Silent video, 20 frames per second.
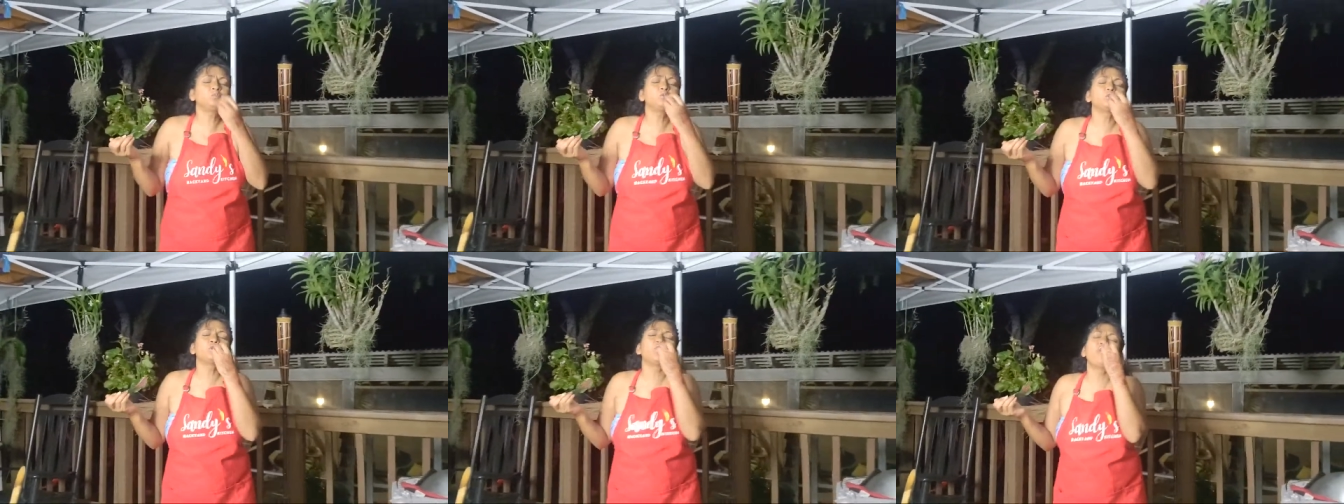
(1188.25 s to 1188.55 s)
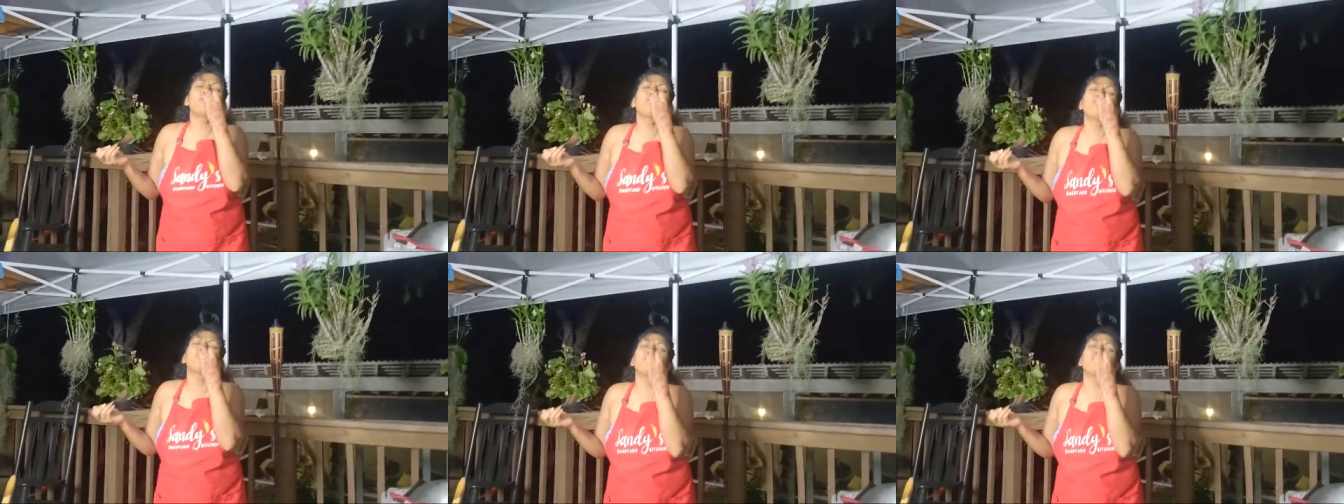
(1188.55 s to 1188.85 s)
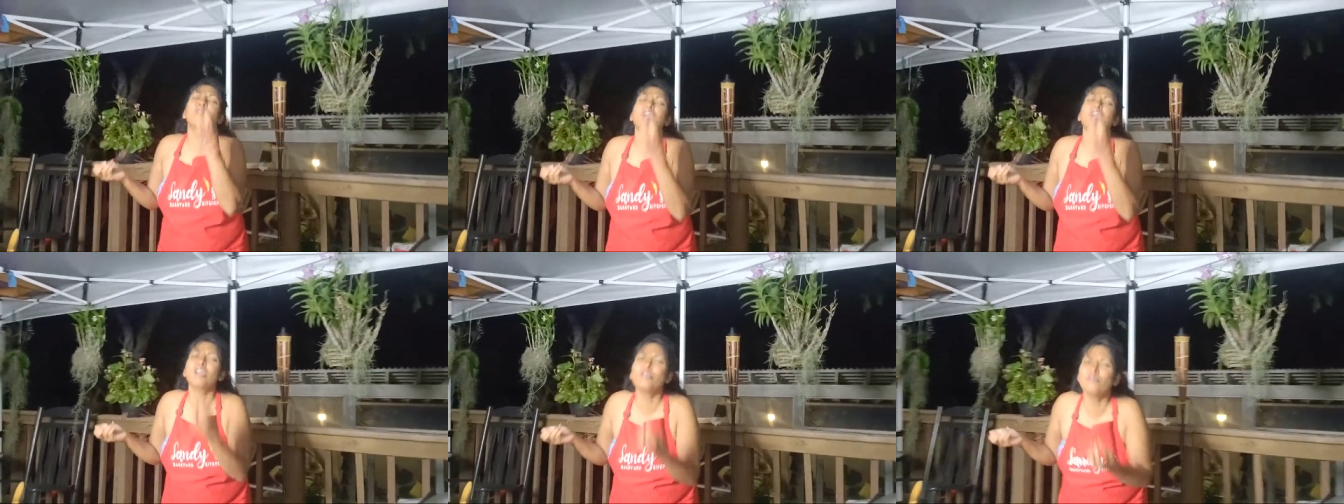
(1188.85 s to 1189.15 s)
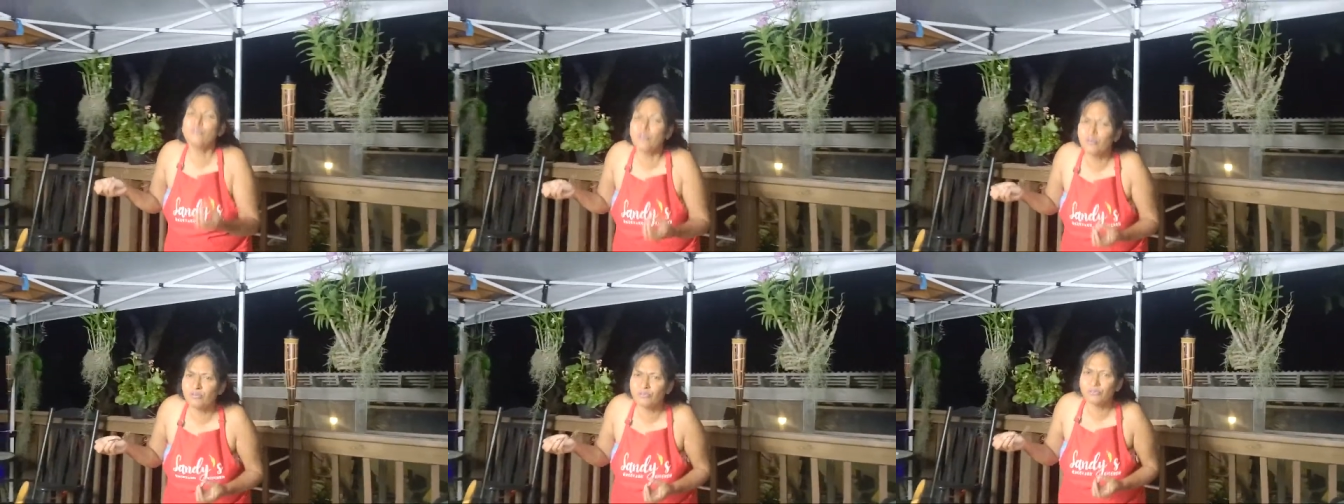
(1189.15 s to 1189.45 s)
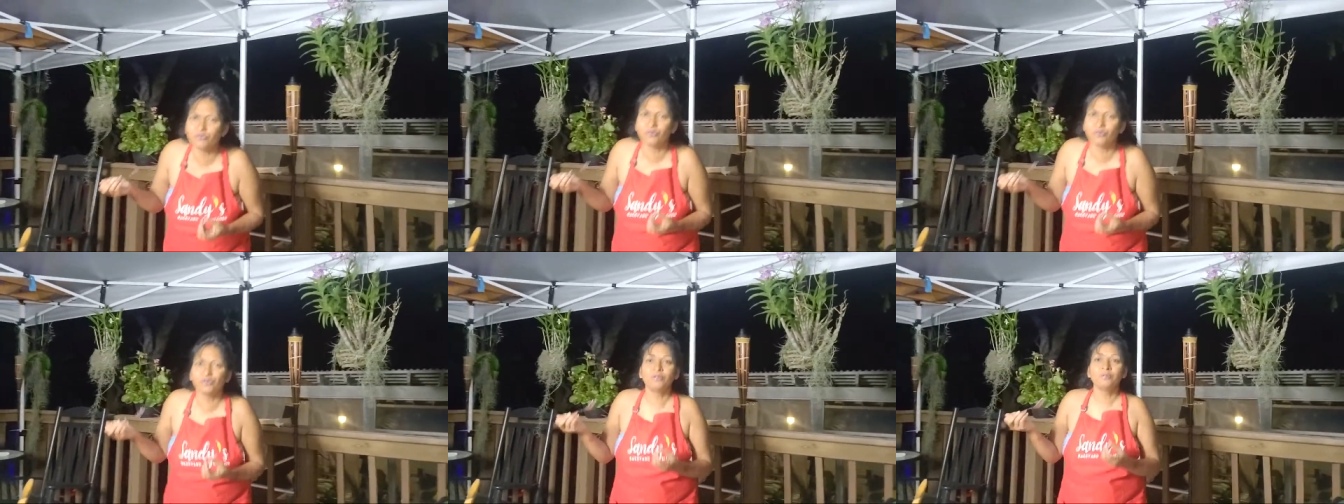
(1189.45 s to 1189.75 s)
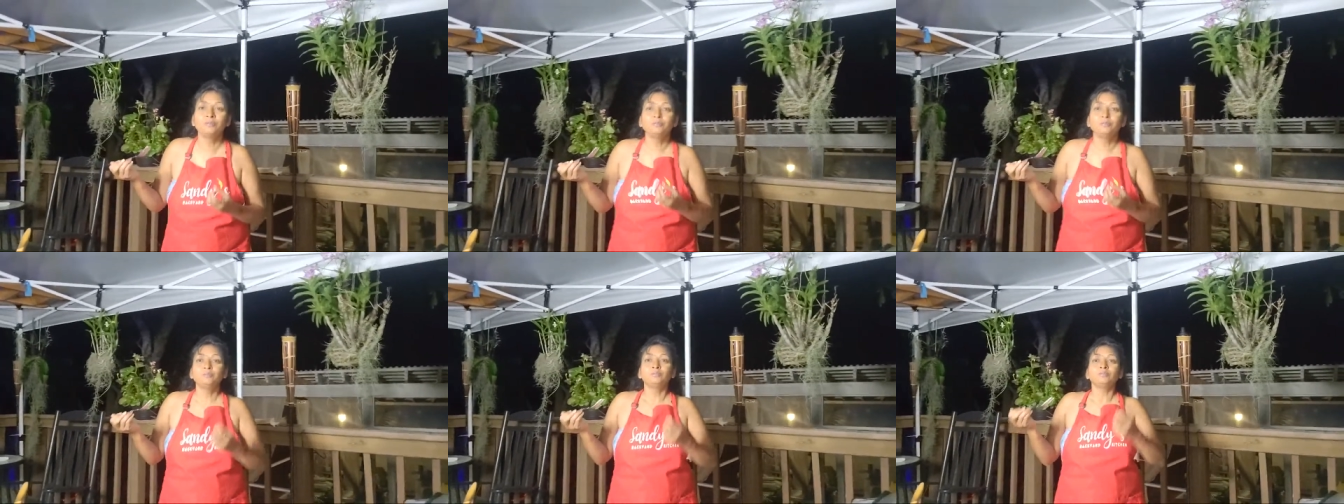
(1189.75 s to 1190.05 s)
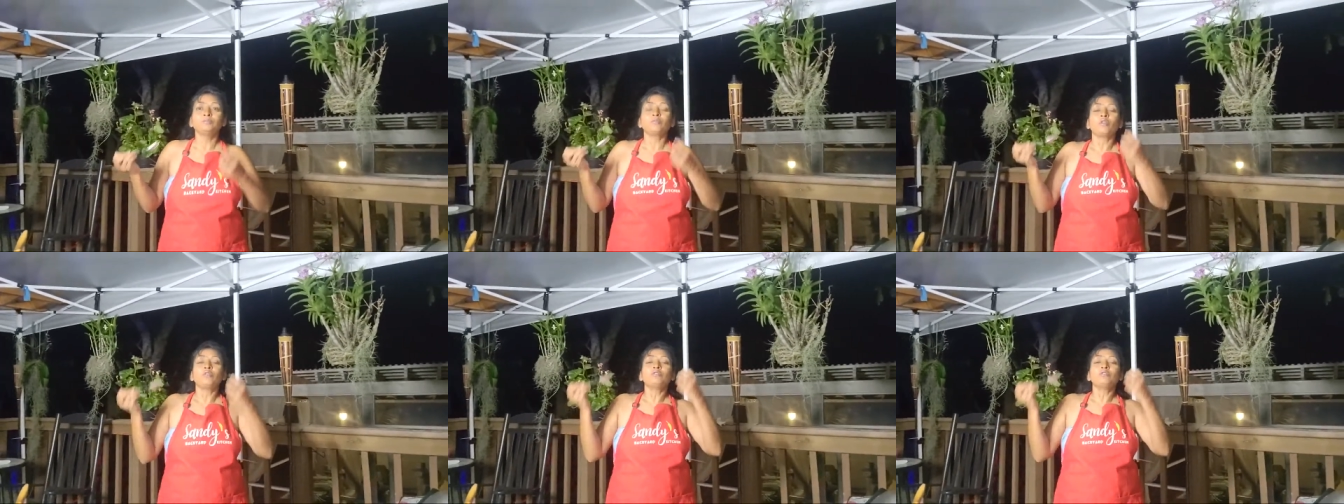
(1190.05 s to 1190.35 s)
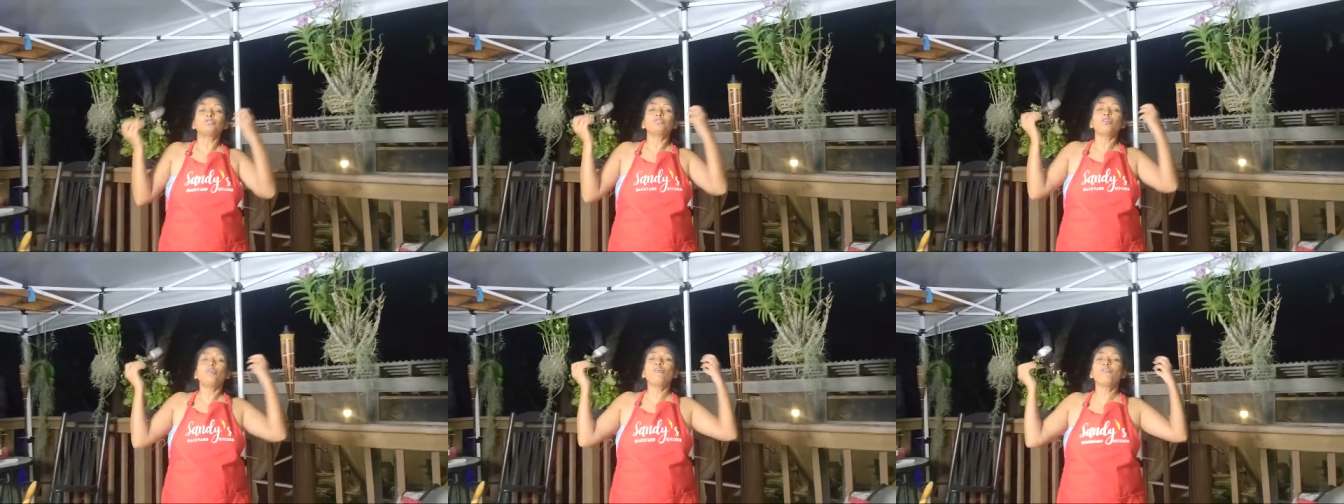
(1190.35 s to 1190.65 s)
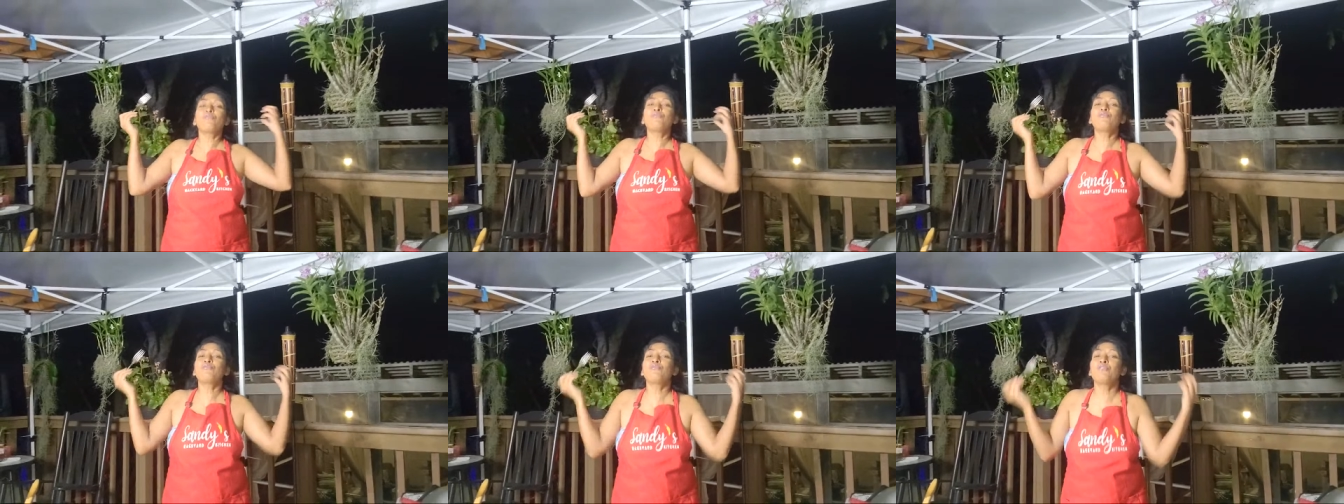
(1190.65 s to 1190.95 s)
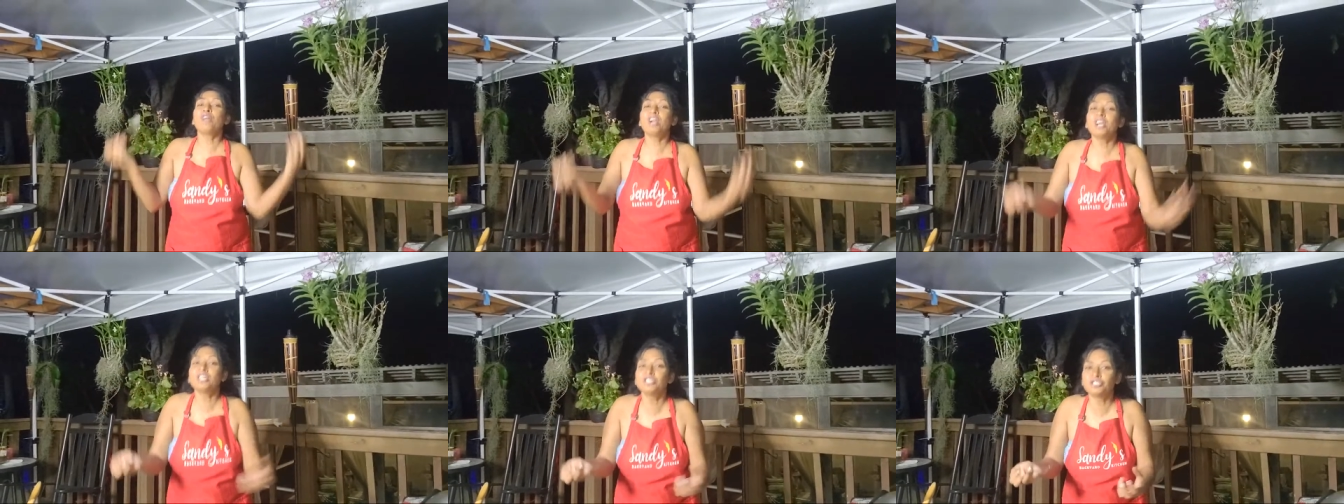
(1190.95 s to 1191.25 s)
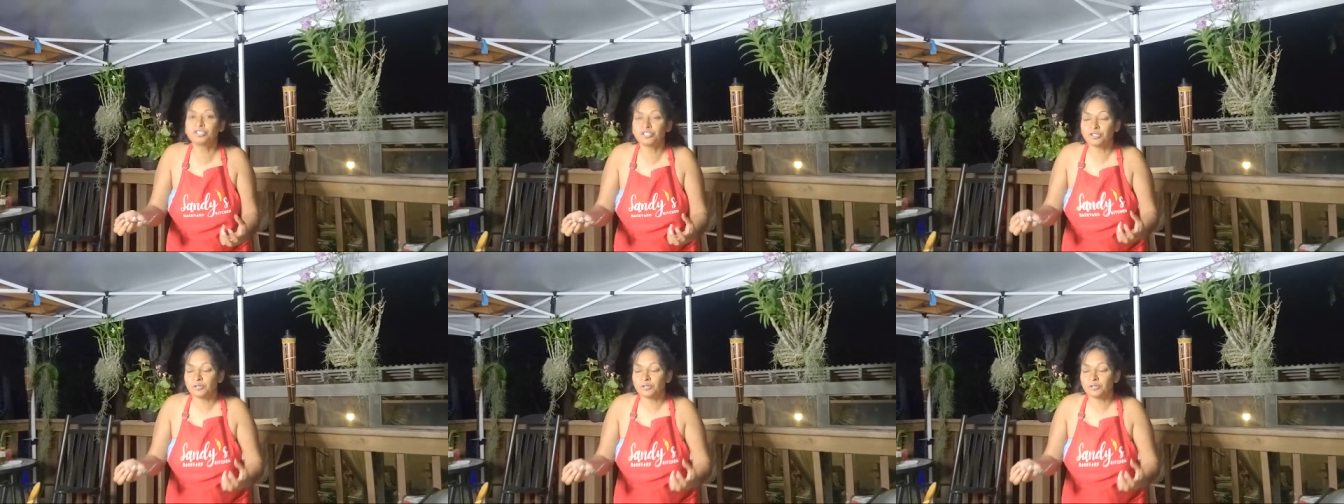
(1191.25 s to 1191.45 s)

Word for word: so flavorful. So fresh.